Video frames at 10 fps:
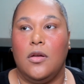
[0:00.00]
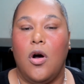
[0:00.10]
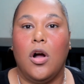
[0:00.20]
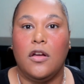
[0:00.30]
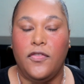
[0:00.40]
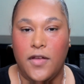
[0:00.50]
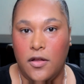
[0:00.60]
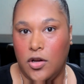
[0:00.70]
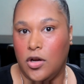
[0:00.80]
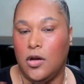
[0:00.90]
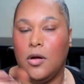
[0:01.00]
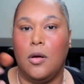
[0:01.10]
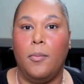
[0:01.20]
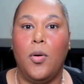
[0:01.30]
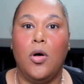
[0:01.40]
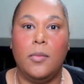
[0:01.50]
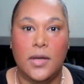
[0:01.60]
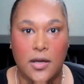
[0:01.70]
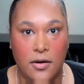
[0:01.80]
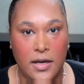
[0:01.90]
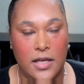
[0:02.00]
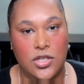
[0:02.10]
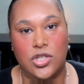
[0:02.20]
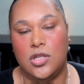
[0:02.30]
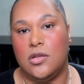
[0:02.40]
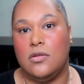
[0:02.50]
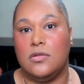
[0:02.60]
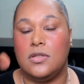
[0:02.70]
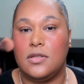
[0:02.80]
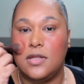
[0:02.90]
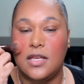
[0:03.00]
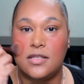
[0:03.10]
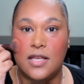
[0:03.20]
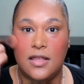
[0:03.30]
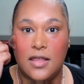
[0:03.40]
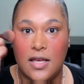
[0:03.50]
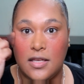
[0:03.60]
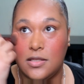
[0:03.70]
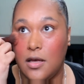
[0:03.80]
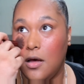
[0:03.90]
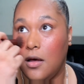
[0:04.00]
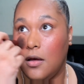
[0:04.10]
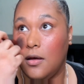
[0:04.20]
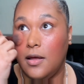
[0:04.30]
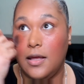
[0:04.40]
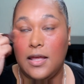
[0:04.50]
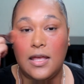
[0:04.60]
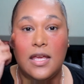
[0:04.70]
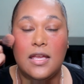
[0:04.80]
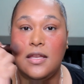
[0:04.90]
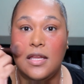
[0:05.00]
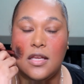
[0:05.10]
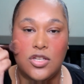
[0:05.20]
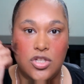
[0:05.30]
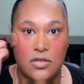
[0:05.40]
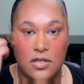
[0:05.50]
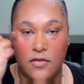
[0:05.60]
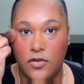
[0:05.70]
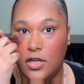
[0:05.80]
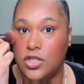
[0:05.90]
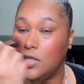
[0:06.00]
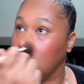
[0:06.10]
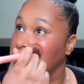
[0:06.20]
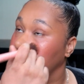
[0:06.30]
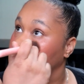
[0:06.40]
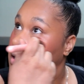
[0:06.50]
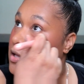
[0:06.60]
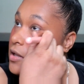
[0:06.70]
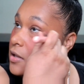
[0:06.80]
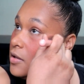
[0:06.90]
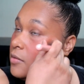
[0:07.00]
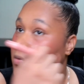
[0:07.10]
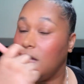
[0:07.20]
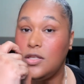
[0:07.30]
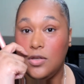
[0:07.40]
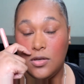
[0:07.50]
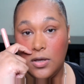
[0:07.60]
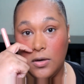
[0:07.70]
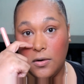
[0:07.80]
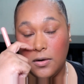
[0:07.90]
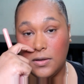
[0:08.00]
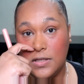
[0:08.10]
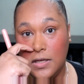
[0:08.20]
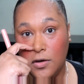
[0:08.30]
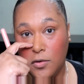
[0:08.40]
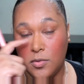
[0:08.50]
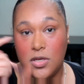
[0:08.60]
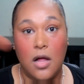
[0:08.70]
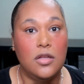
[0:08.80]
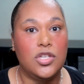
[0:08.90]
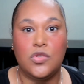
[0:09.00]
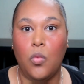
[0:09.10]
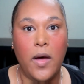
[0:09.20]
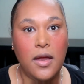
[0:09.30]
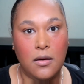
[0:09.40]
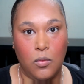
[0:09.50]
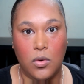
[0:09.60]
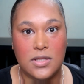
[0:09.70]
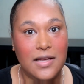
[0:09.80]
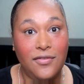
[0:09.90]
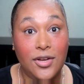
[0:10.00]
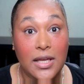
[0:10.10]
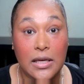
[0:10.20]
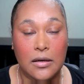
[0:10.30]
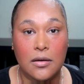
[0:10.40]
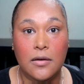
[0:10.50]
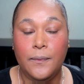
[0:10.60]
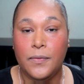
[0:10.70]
heart failure, pulmonary issues, things like this, kidney issues, liver issues, because you're seeing your rheumatologist when? Once every year?